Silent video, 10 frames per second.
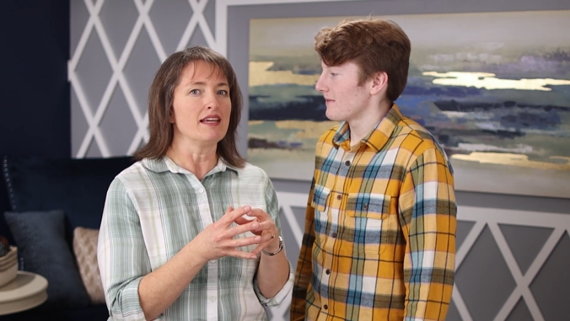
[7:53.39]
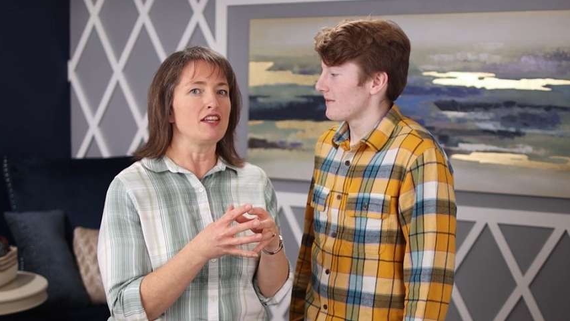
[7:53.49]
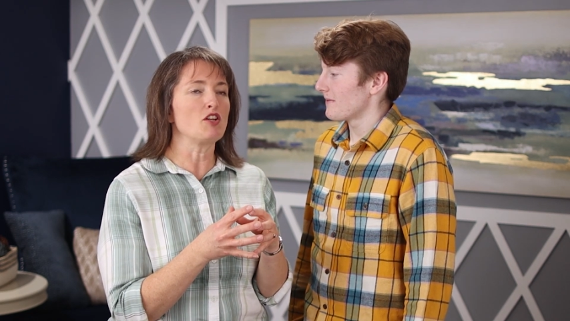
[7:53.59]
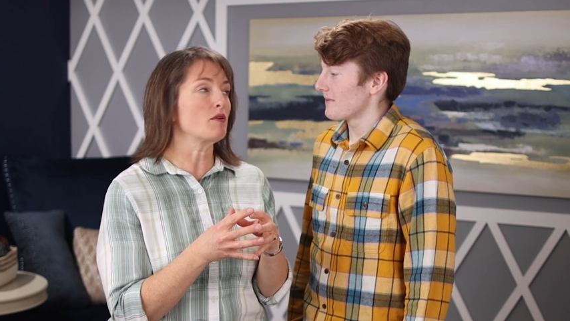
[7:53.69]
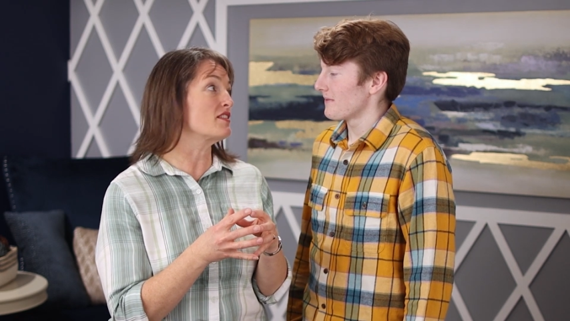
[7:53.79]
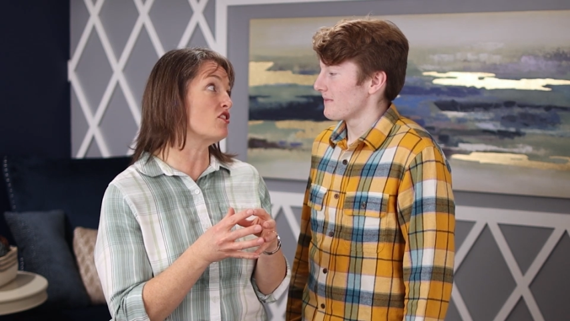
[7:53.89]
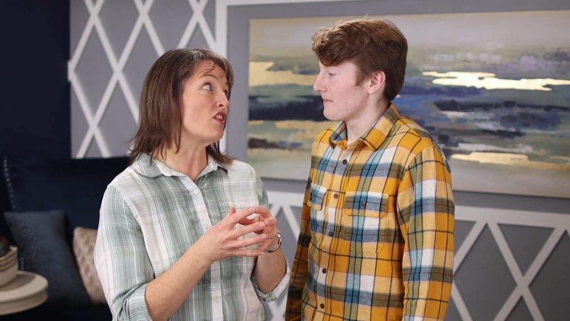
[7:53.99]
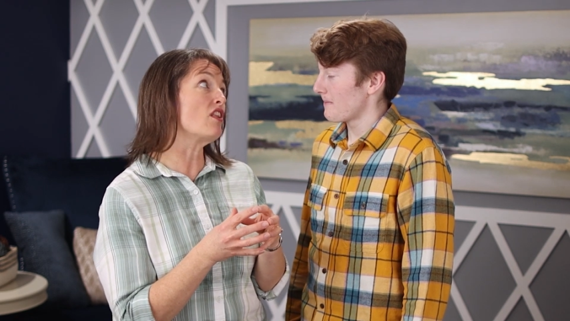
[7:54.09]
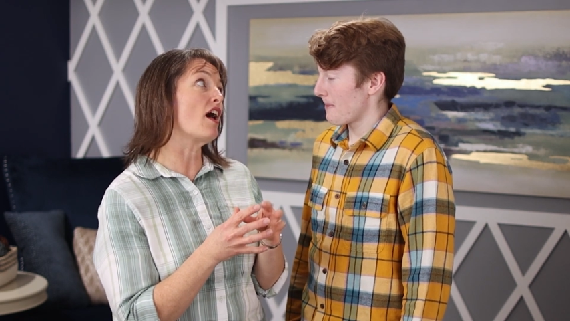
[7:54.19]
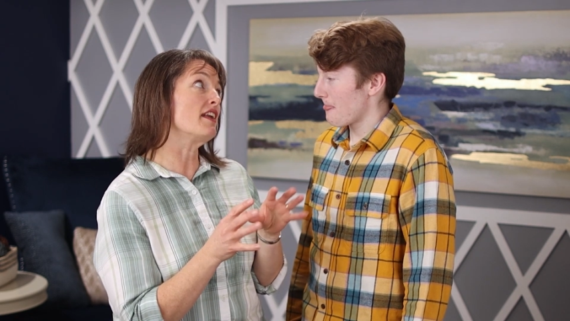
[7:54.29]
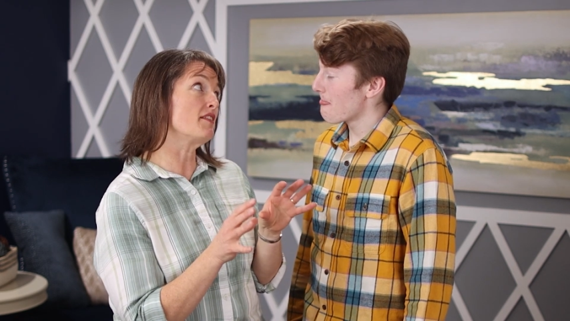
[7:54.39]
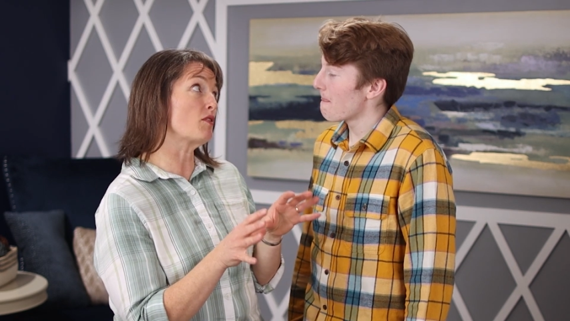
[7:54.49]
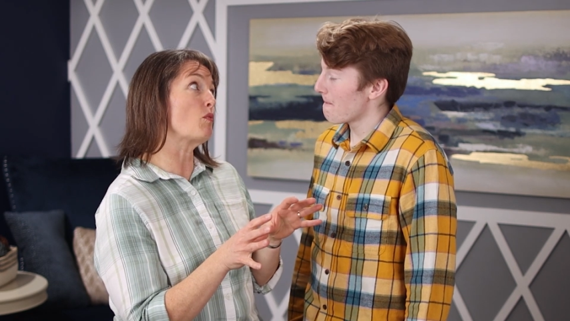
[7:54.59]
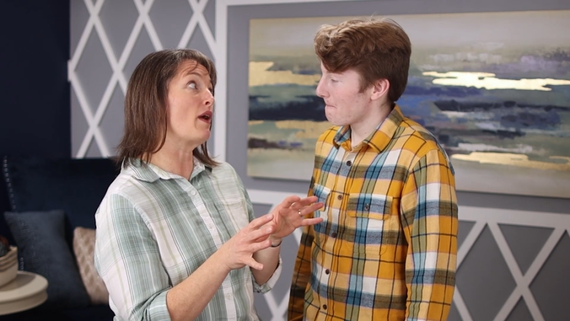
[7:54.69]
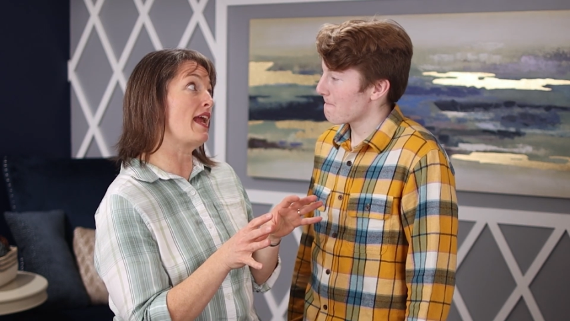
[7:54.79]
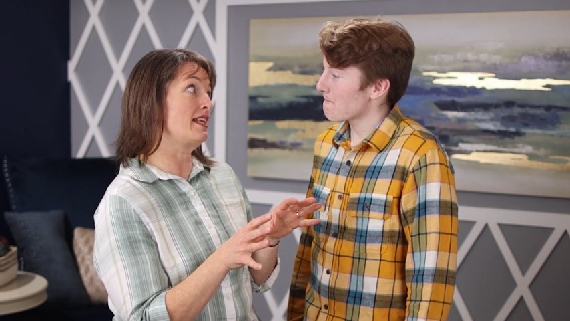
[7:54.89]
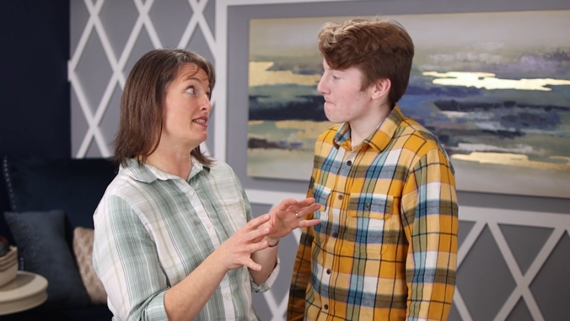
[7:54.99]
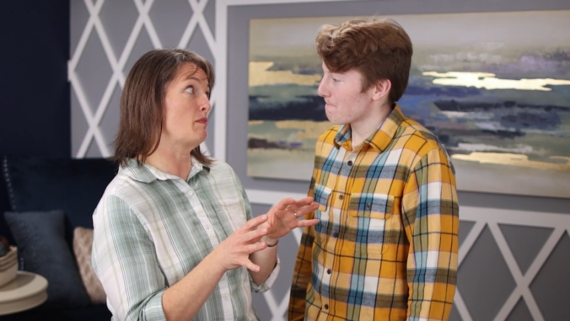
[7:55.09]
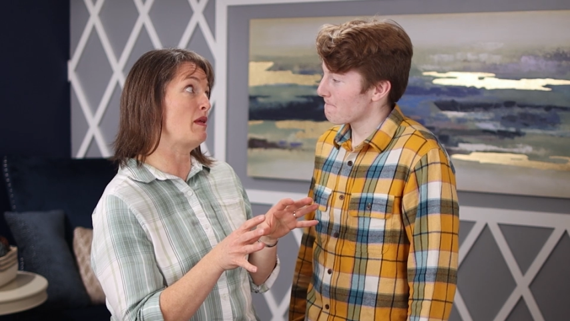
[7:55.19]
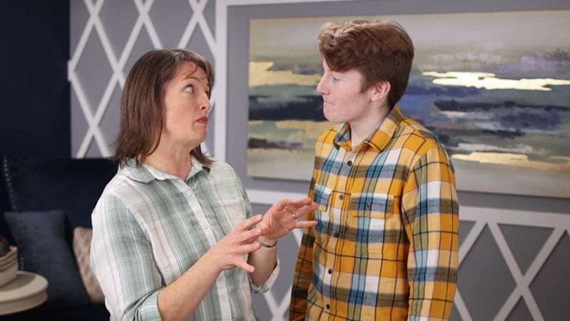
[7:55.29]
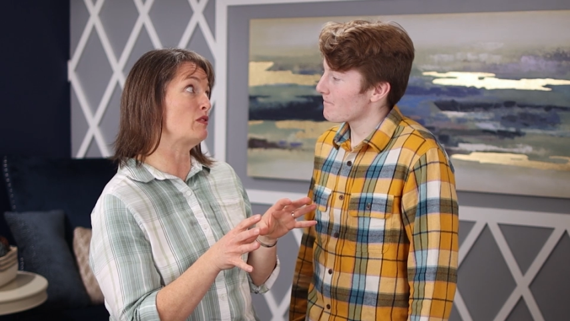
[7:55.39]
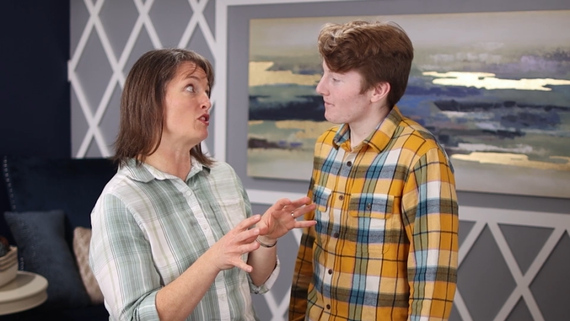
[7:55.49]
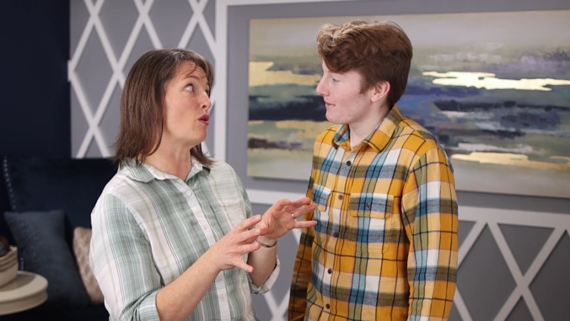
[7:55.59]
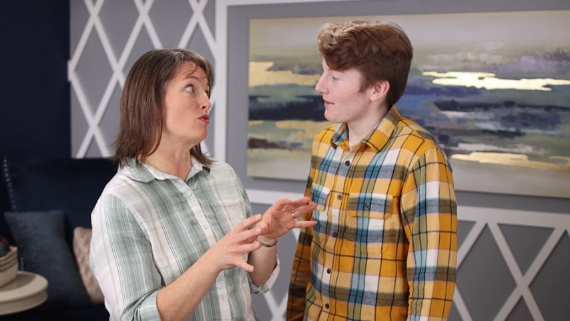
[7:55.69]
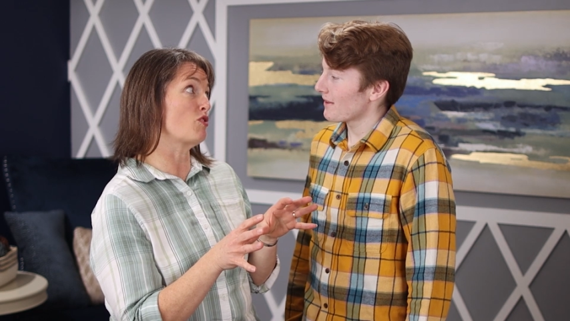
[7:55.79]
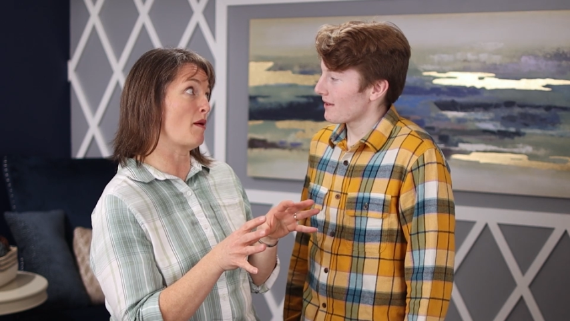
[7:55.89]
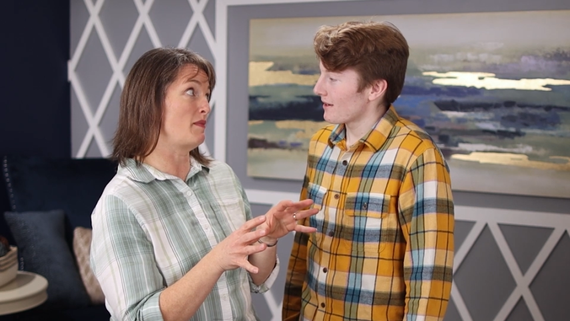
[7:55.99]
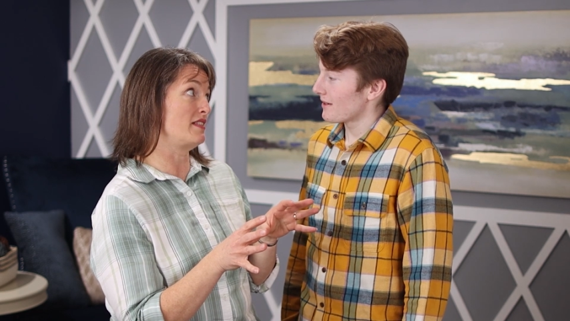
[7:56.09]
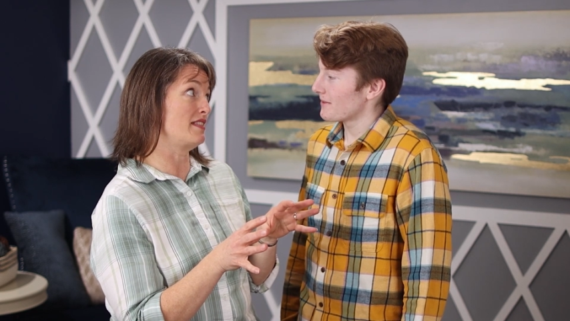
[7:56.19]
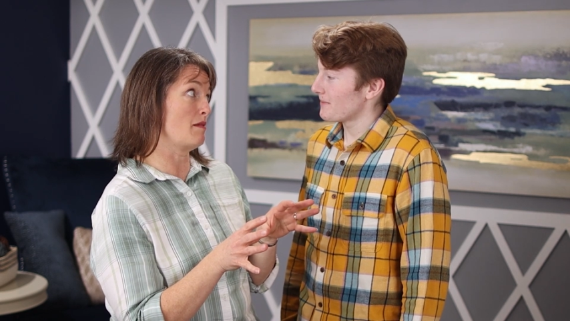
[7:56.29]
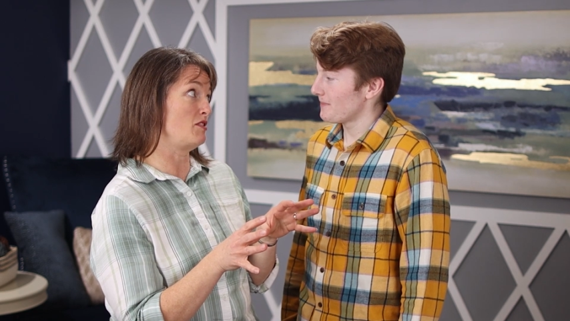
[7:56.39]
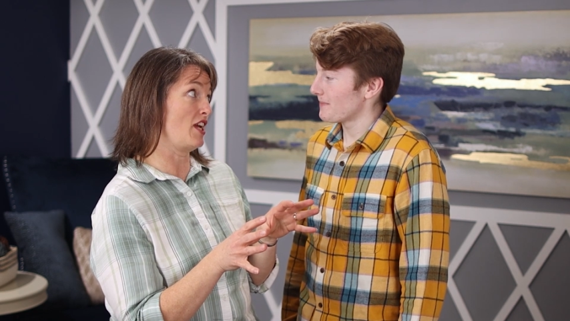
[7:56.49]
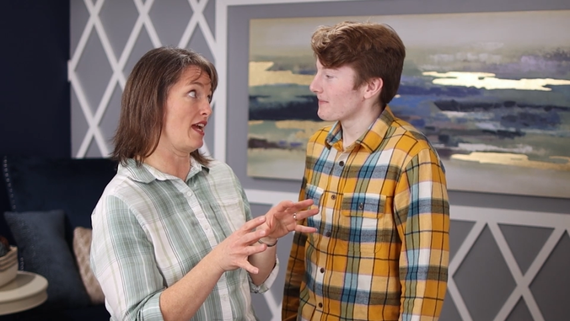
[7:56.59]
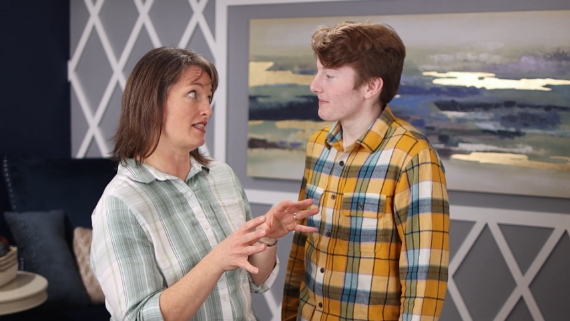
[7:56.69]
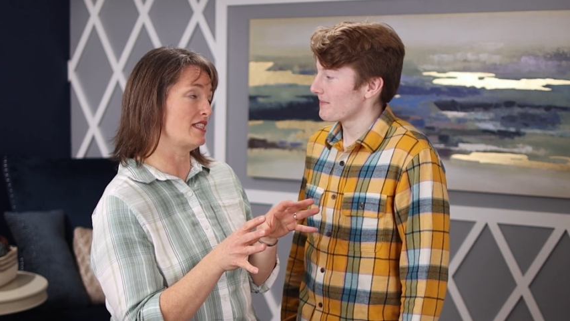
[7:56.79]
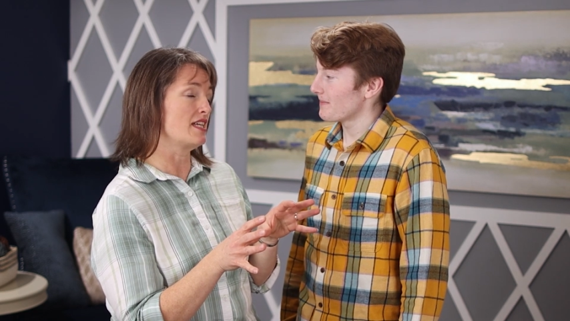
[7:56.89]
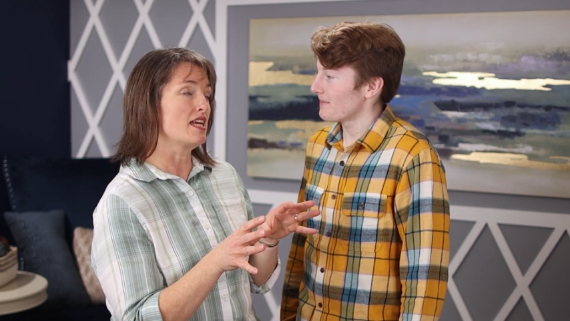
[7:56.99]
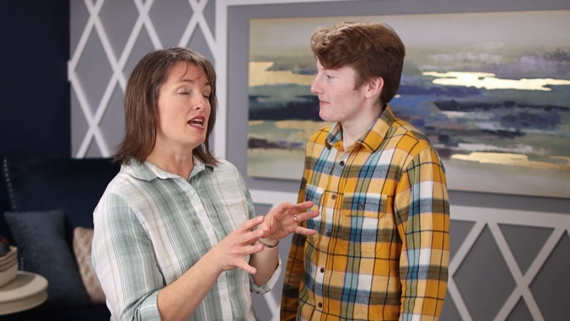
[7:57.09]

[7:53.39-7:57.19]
Speaker 1: You know, because there's a lot of different ways that people don't drop the subject.